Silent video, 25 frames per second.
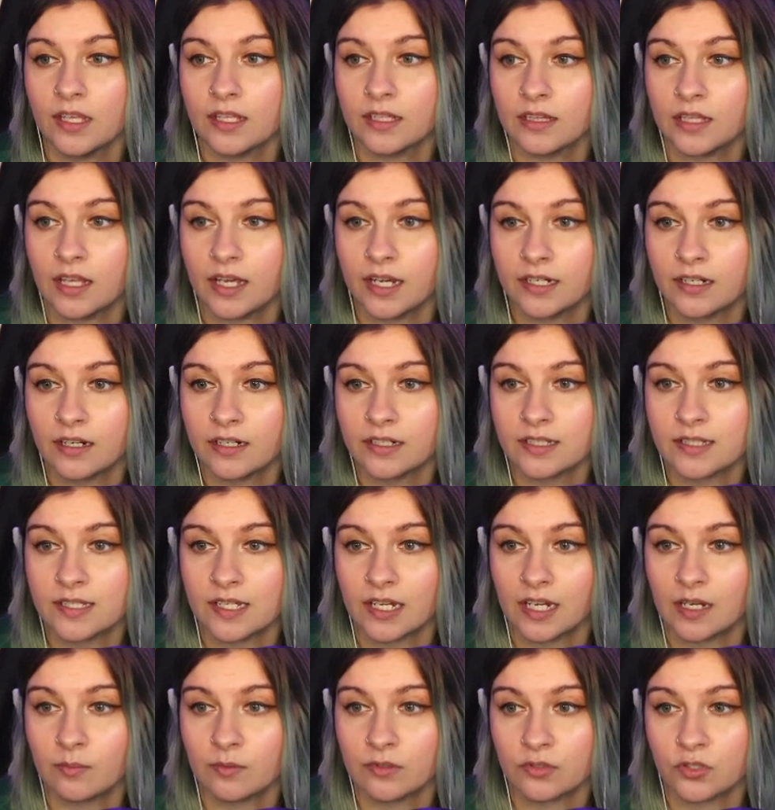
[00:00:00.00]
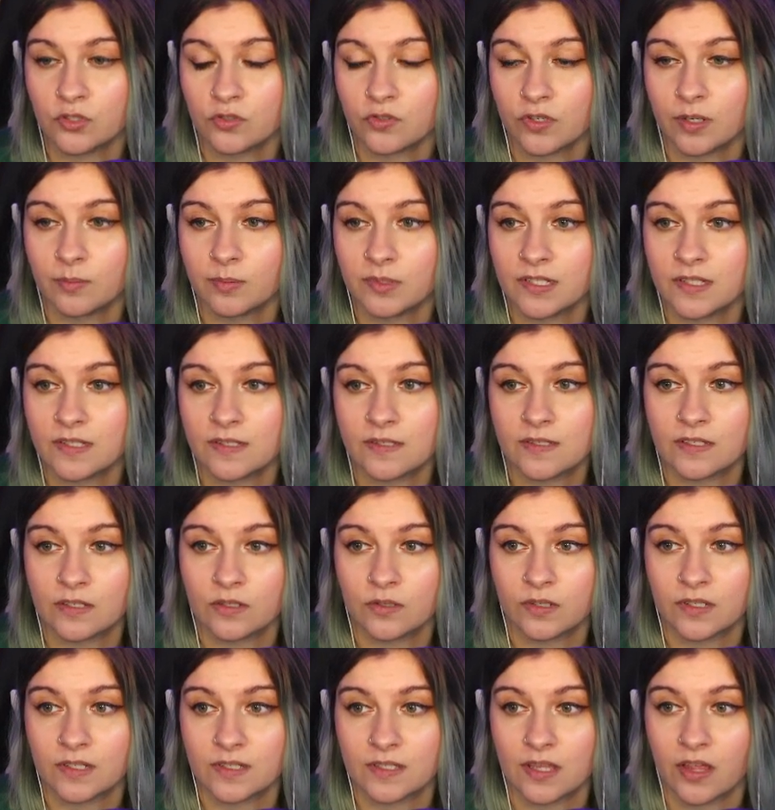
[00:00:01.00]
Lying on a table, draped in
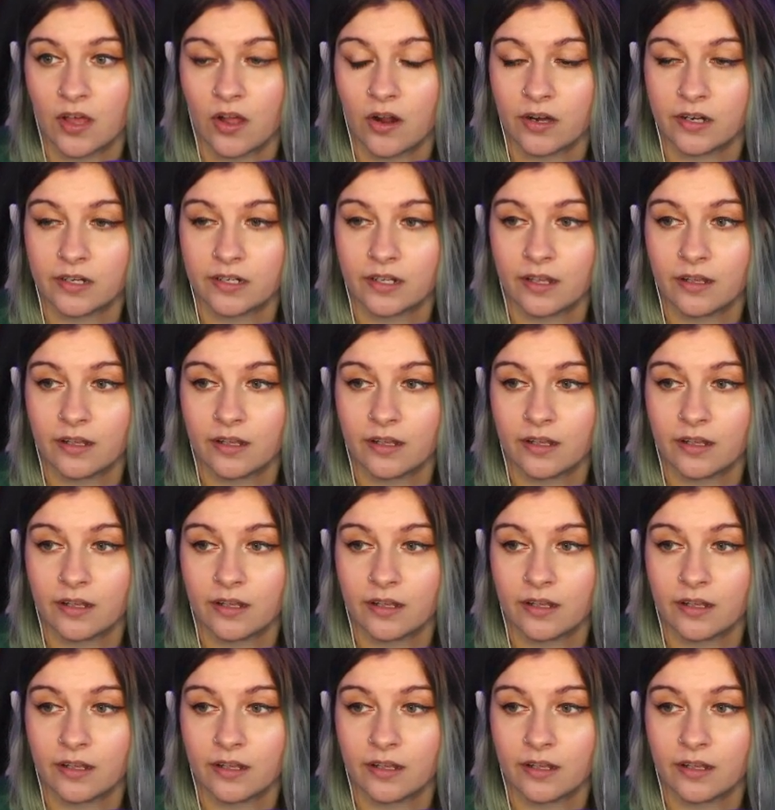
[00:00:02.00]
silk, is the Arda.